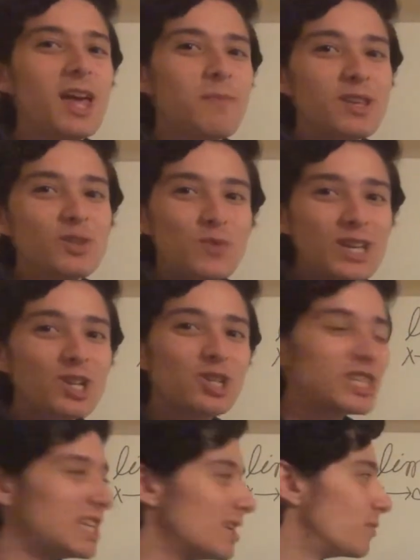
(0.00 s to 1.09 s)
because we can just
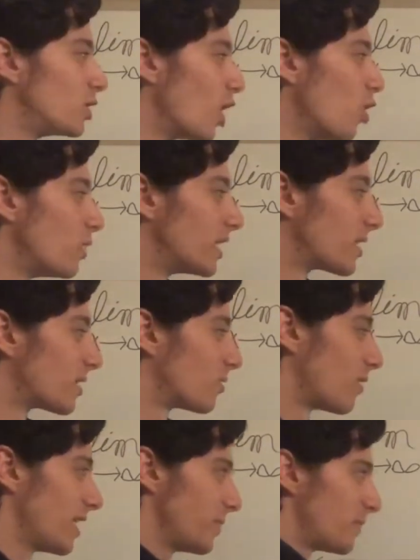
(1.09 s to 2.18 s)
keep going,
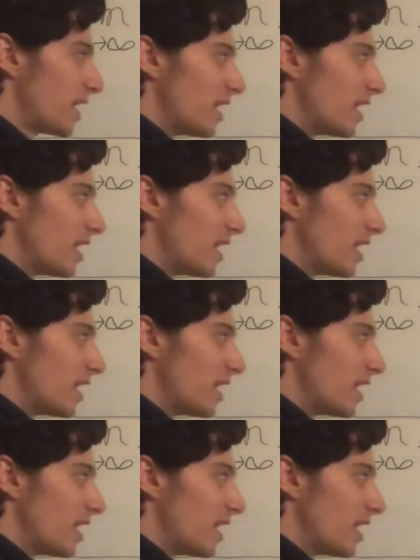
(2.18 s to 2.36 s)
right?